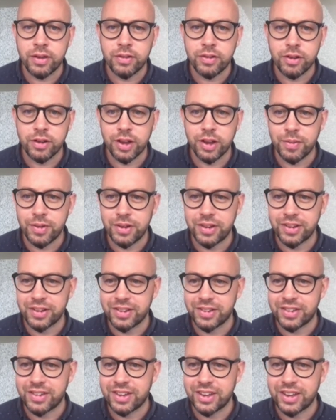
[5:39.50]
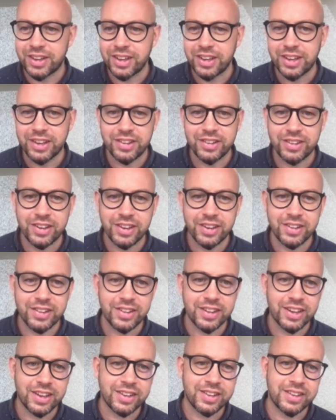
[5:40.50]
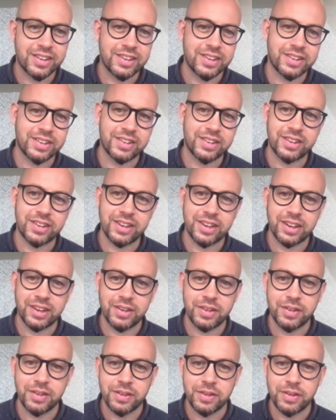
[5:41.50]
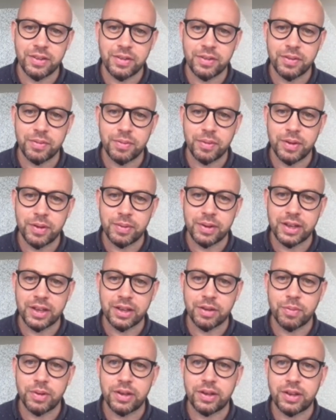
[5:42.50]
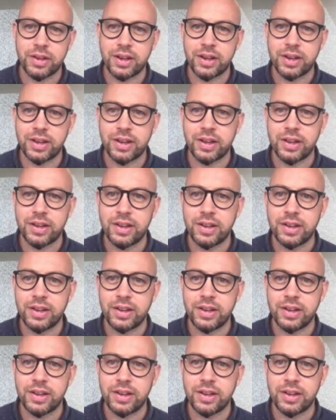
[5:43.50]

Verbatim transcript: so let me just change that. Okay. Maybe a little bit darker.